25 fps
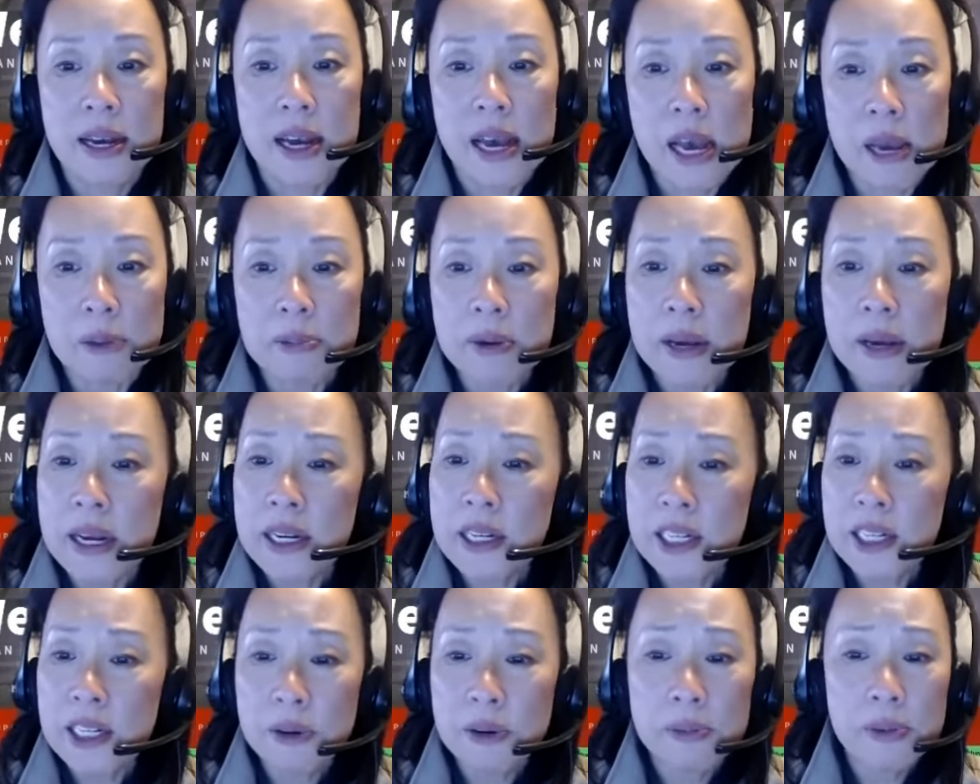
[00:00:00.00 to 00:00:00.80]

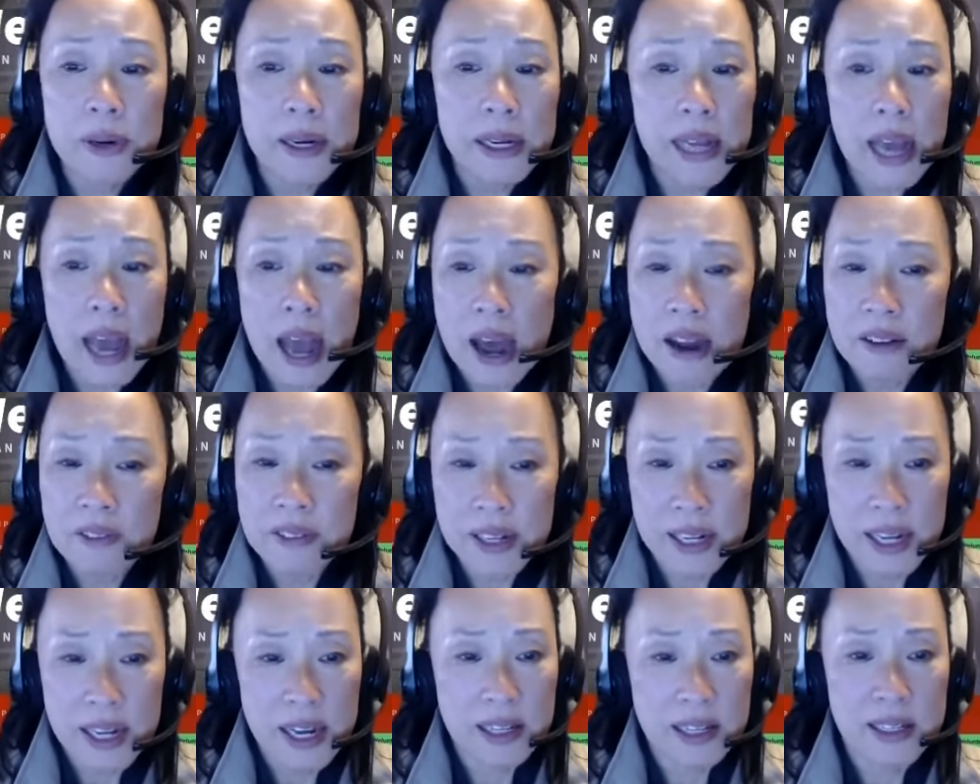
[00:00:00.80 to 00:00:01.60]
APHA already
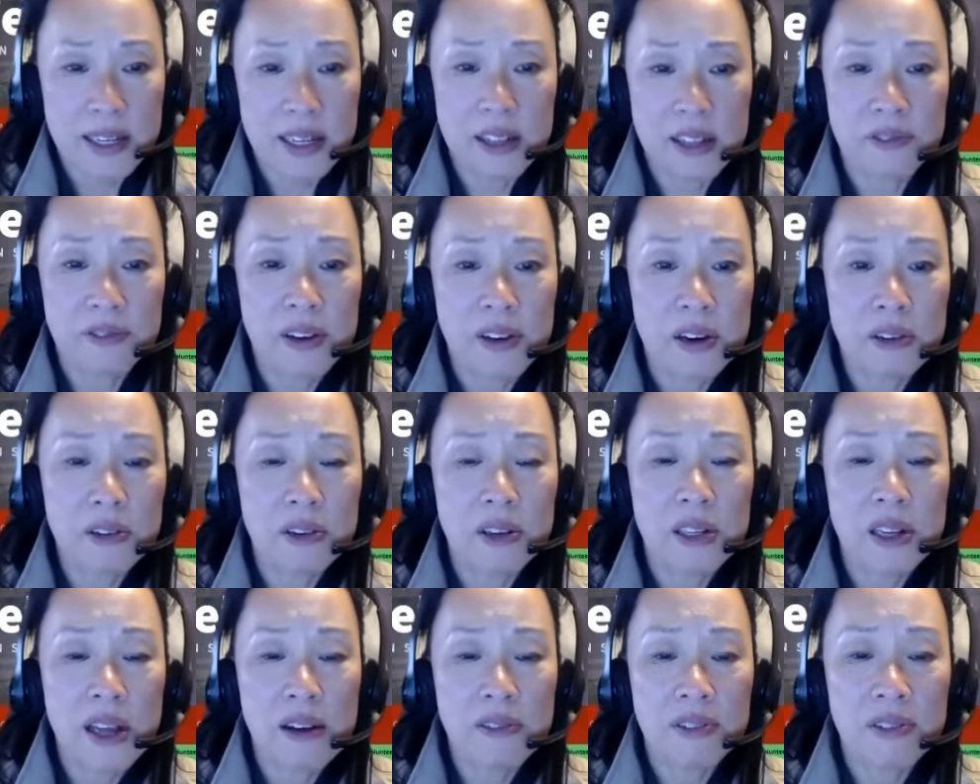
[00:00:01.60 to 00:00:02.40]
advocates at the
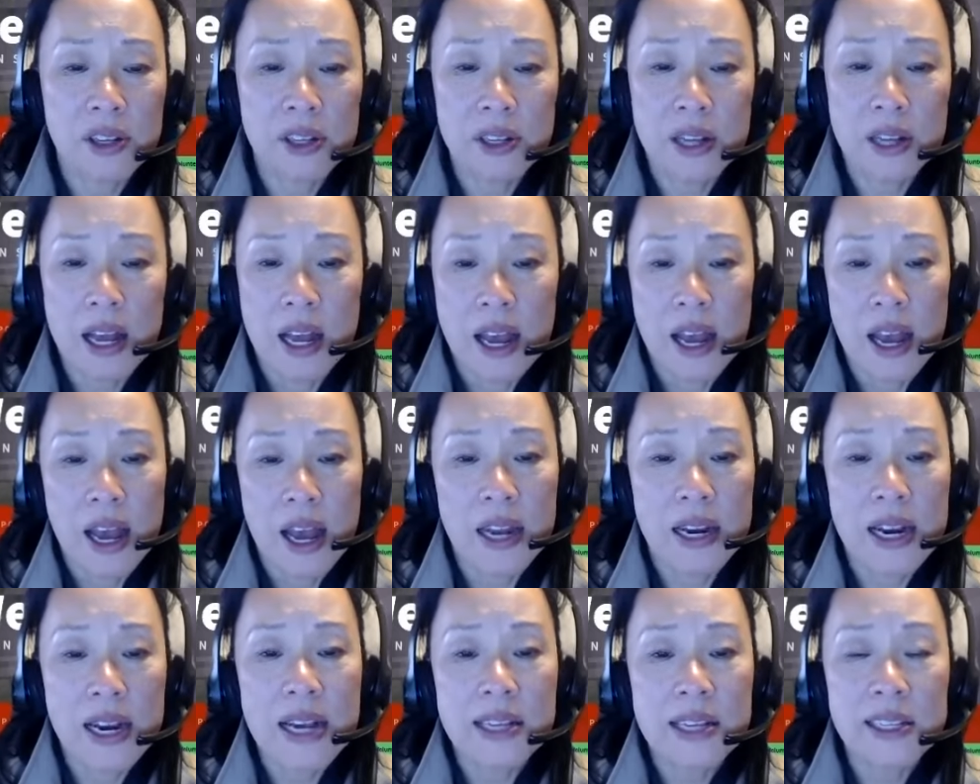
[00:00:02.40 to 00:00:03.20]
federal level
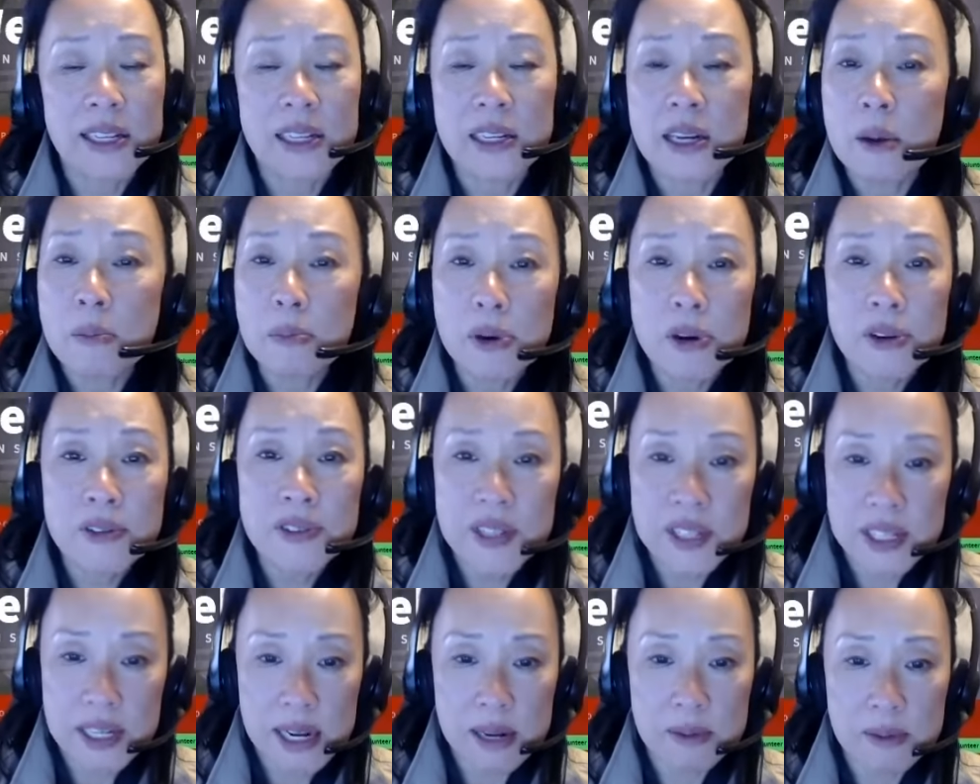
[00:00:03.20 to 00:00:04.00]
and has a number of
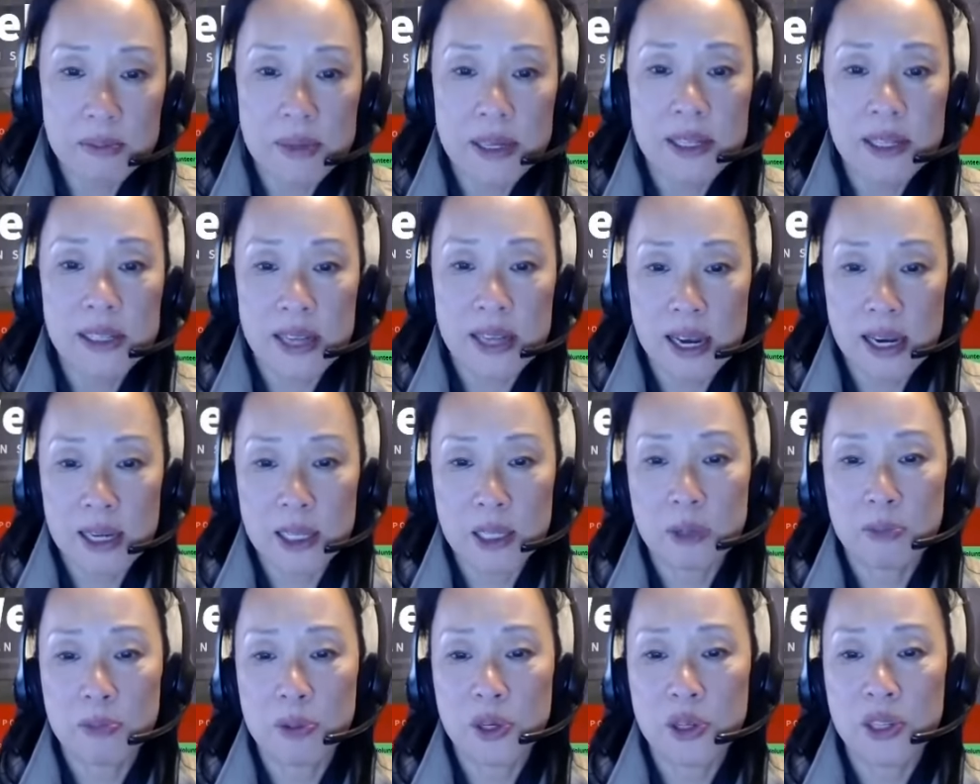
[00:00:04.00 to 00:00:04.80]
statements,
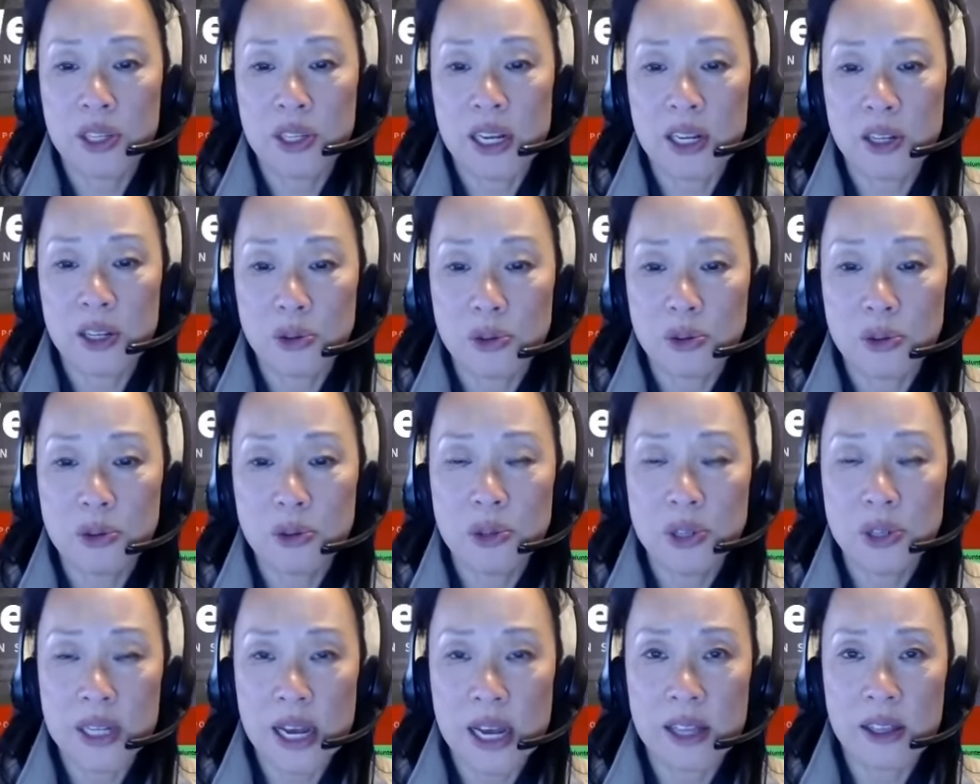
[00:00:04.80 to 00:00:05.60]
experts, and
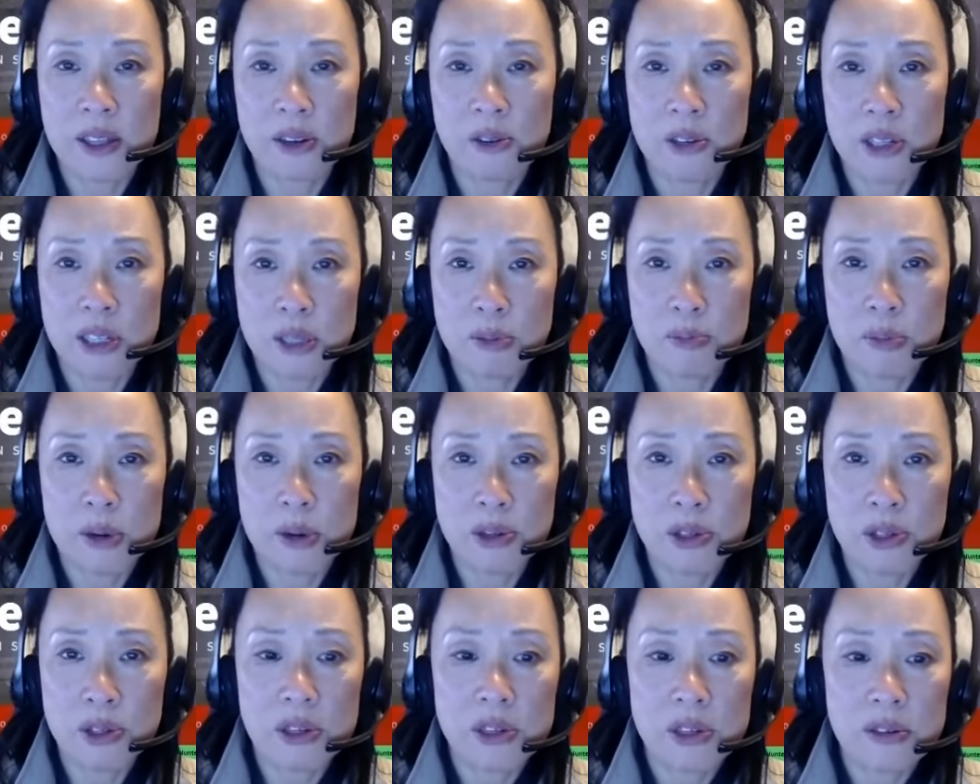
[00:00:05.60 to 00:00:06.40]
tools at their
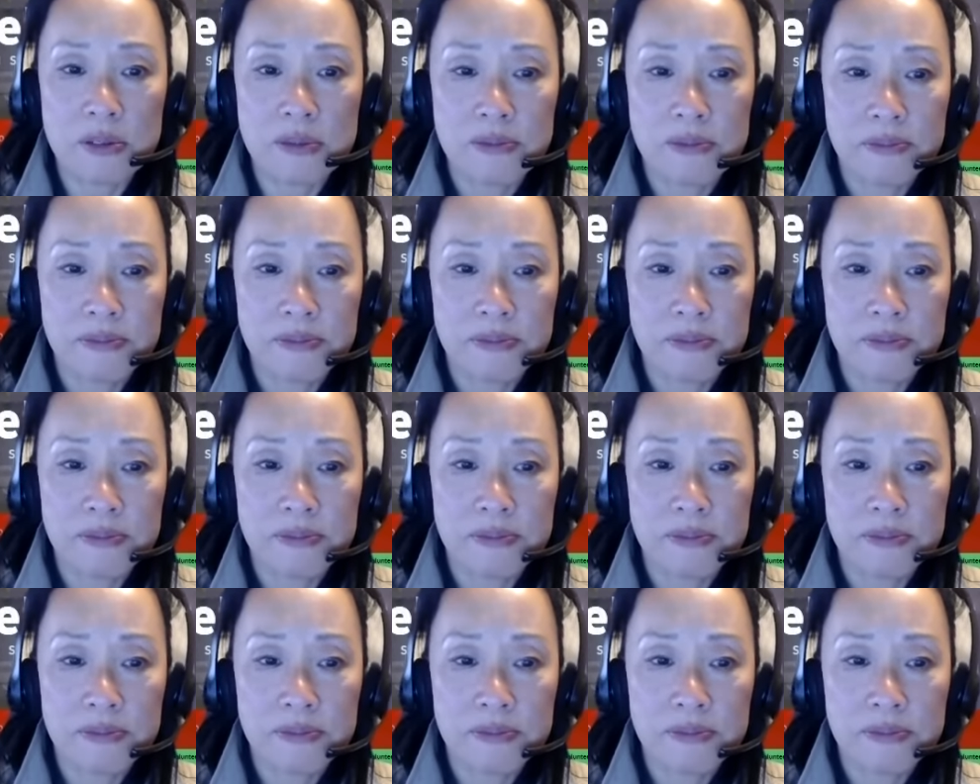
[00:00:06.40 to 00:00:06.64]
disposal.